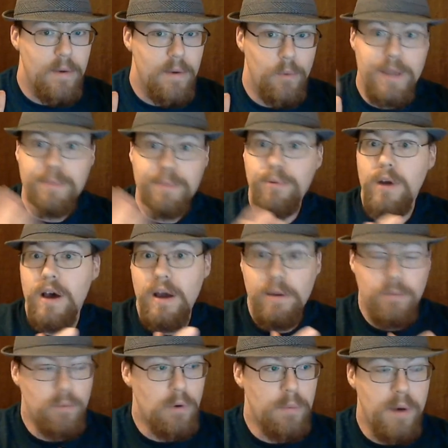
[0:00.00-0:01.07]
we
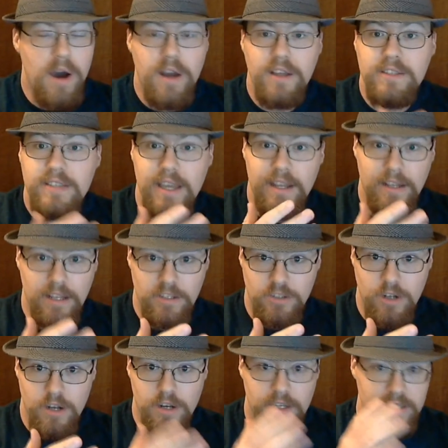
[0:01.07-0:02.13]
brought robotics and
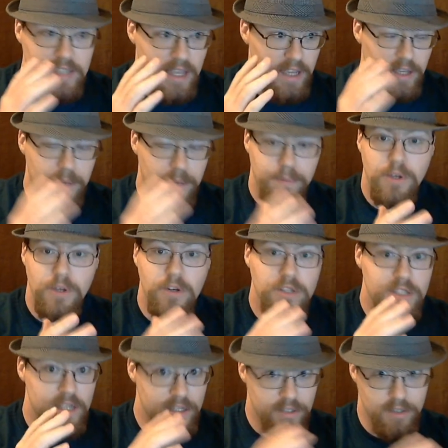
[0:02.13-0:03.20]
electronics and computers
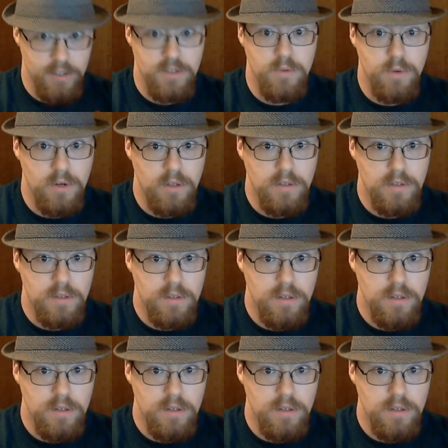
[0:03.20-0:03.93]
into this world,